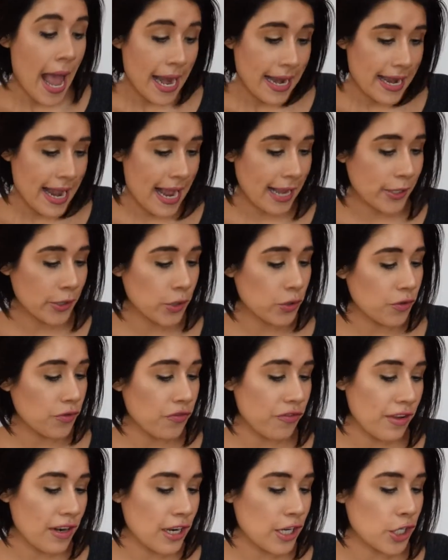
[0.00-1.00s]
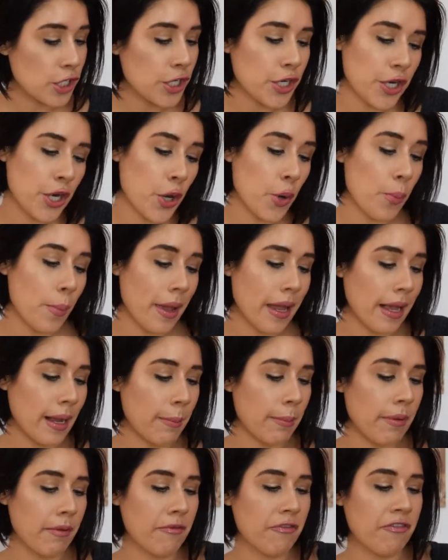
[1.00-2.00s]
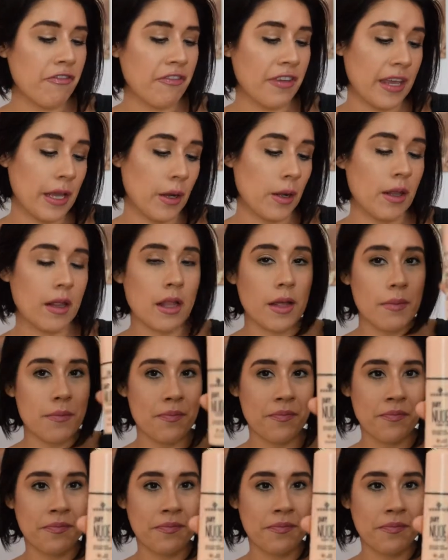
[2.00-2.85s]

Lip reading: Natural Finish No Makeup Feel.